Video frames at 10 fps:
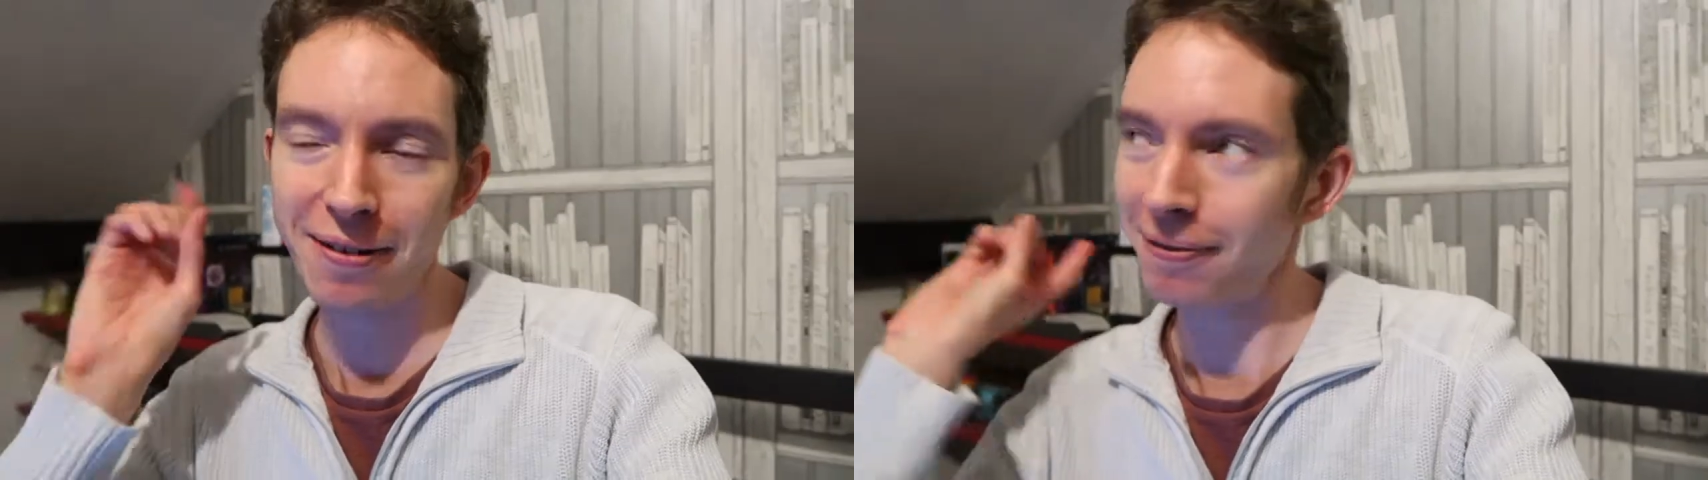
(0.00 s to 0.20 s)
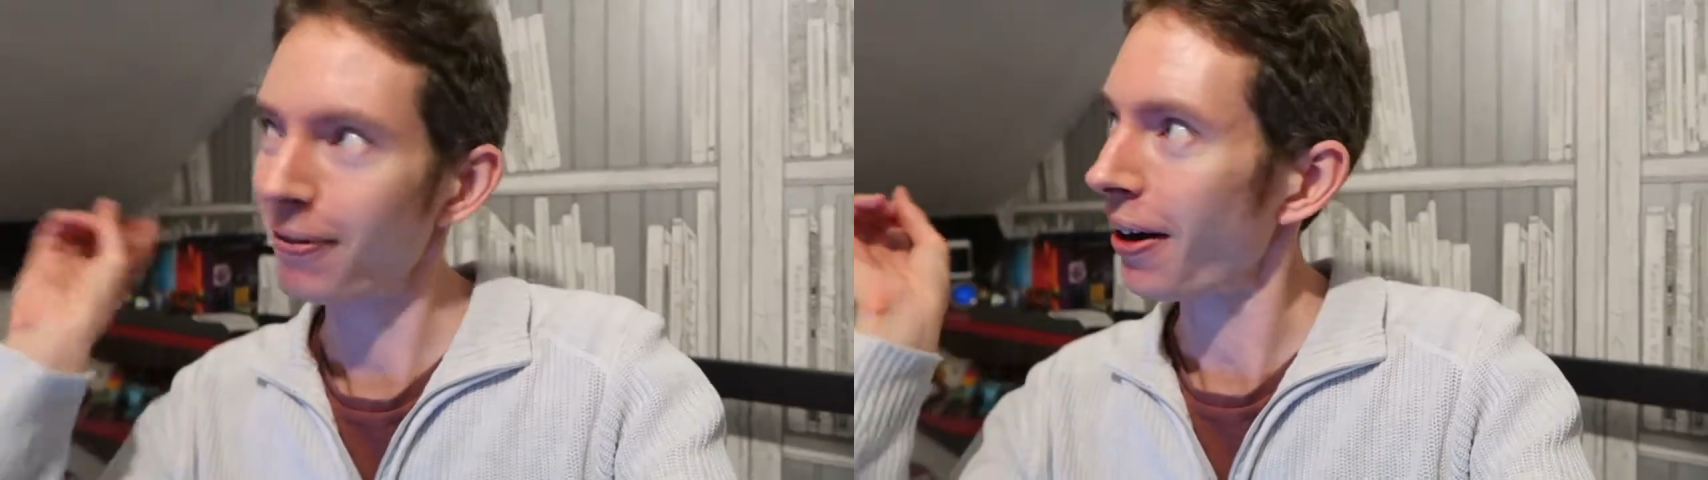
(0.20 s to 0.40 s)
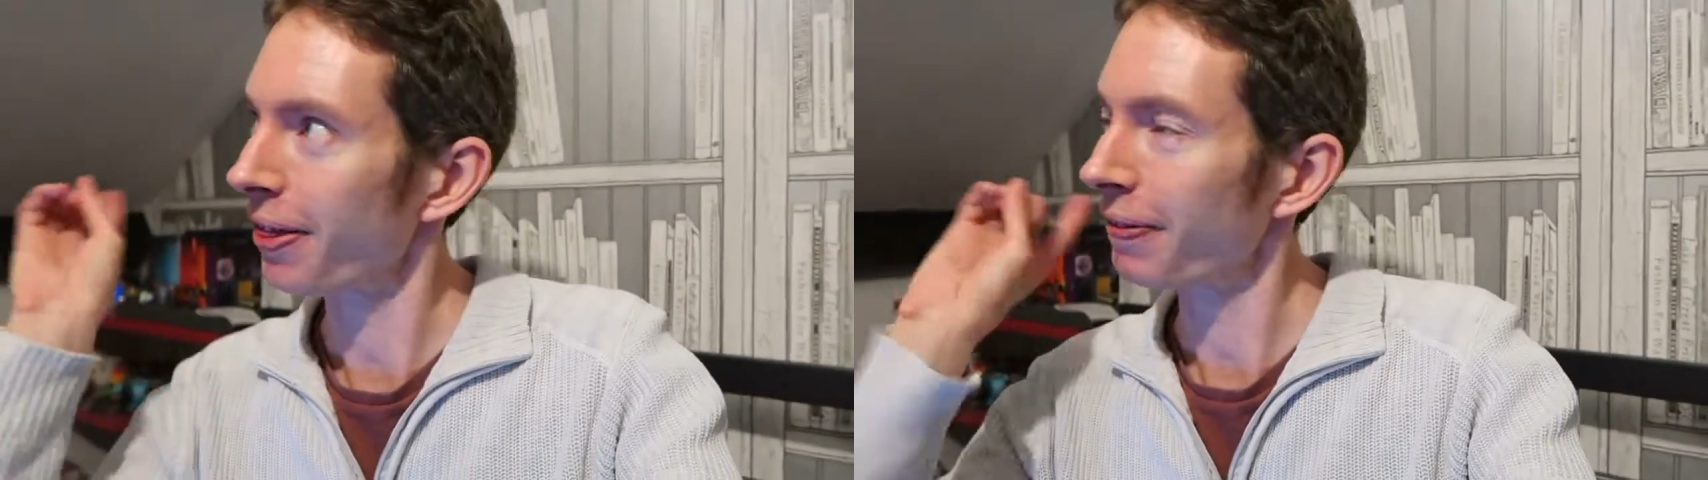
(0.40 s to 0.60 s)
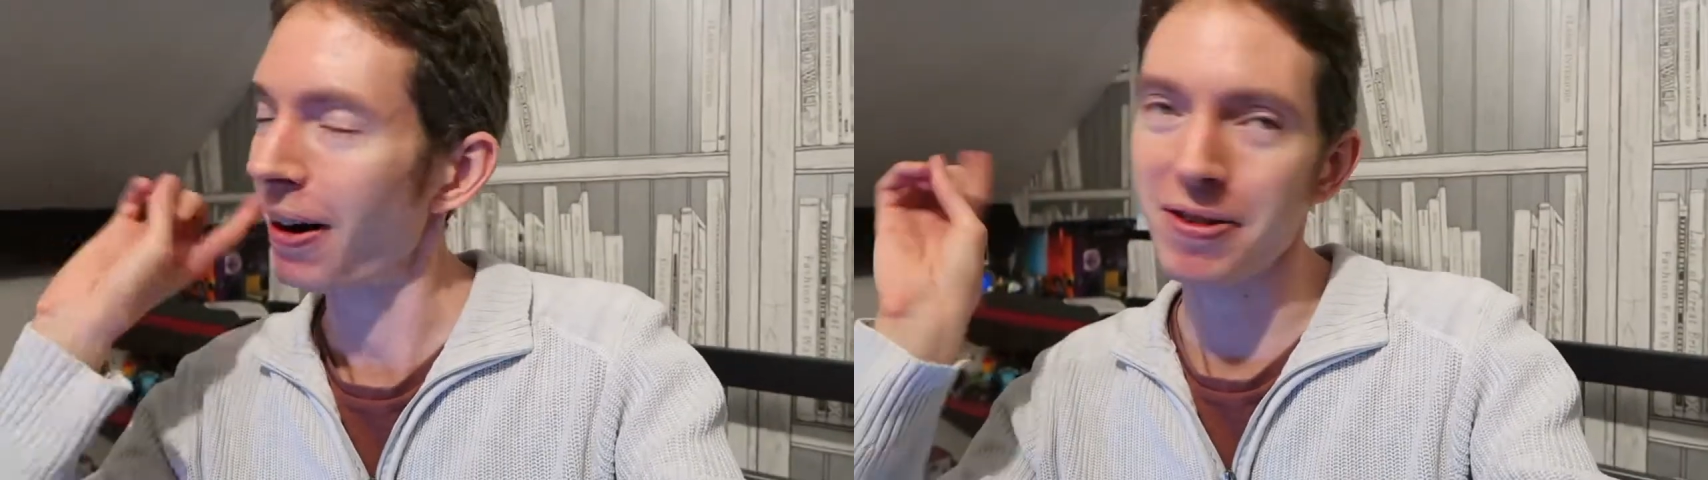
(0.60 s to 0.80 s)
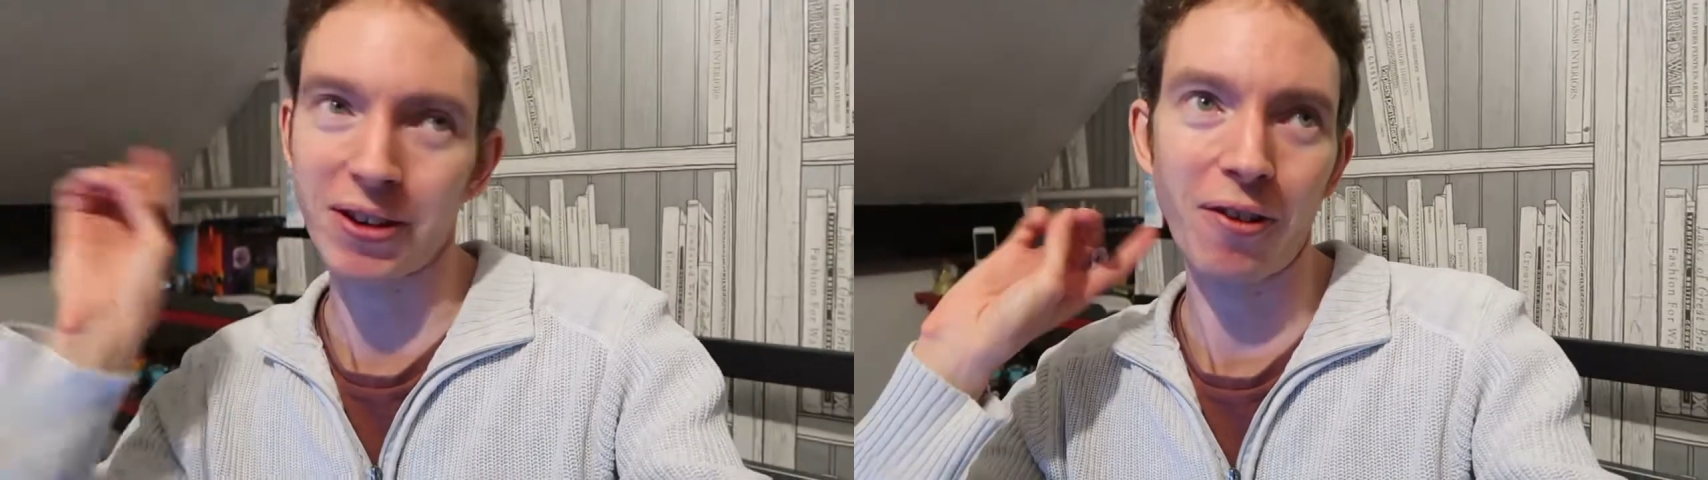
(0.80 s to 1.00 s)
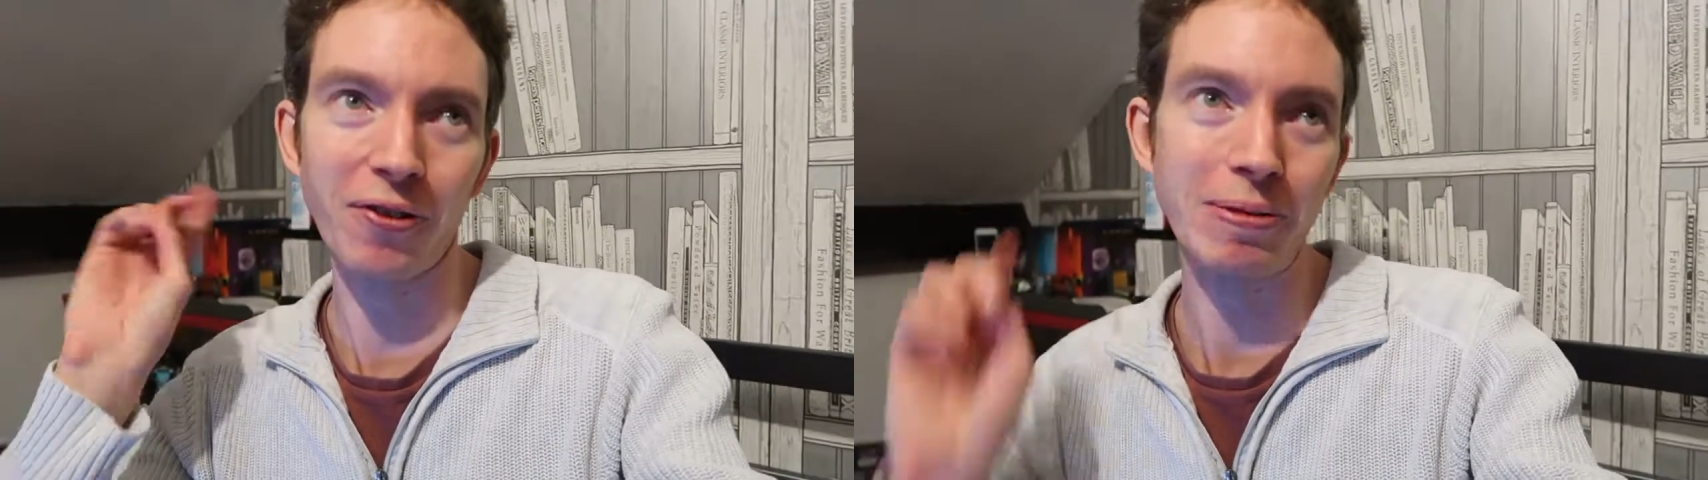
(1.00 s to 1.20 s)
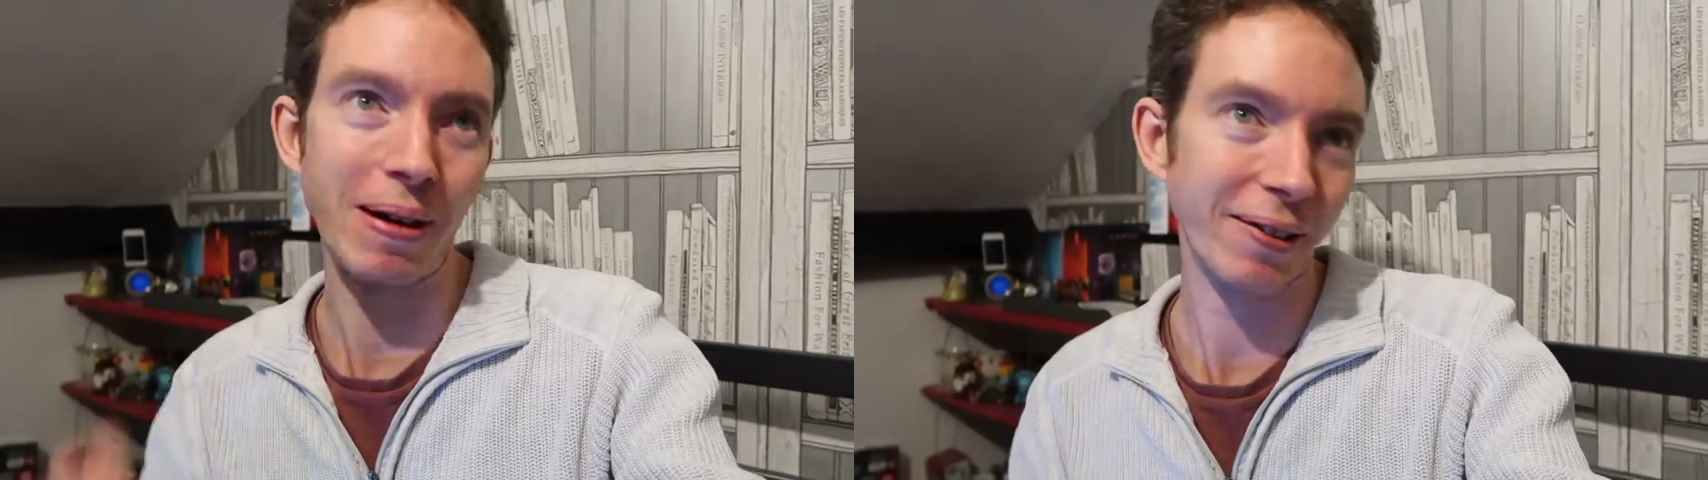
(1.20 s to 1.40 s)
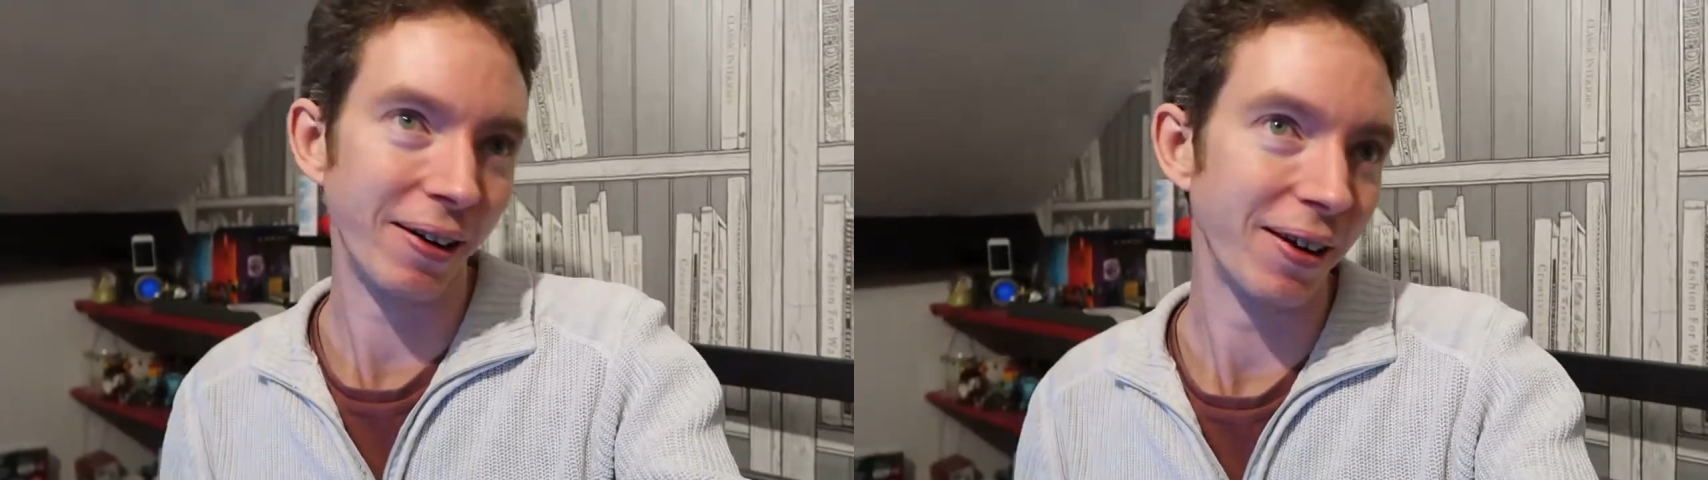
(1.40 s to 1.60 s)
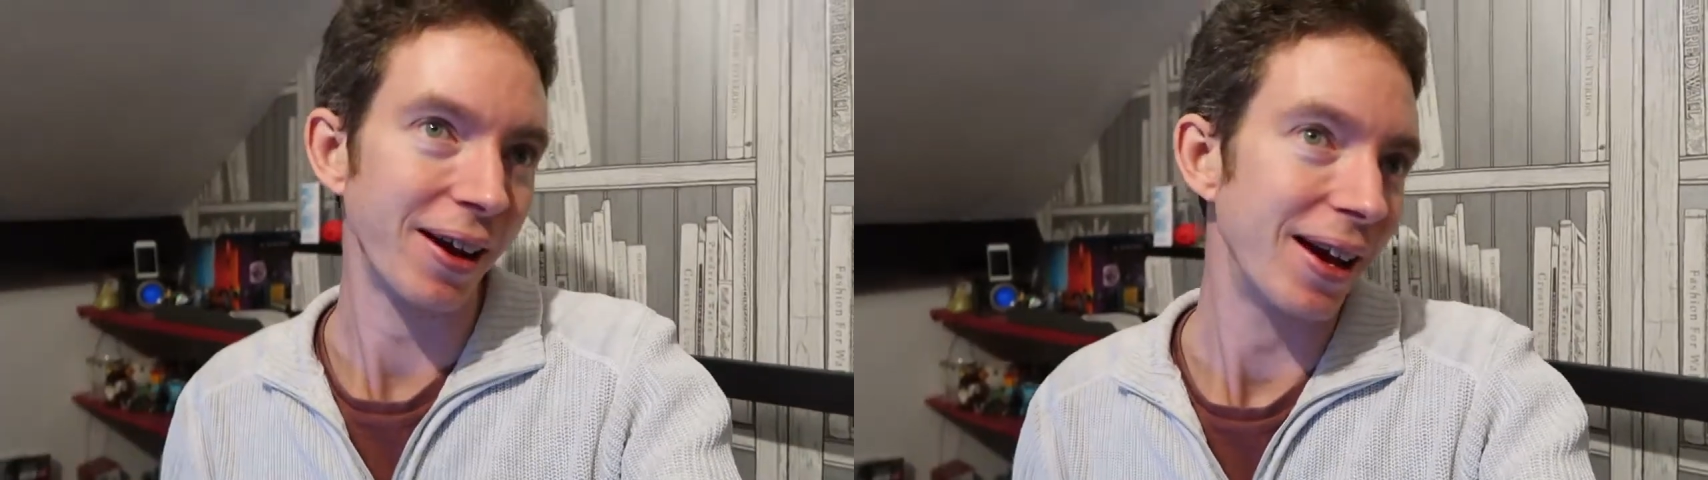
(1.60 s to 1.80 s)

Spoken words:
fireworks going off in the background,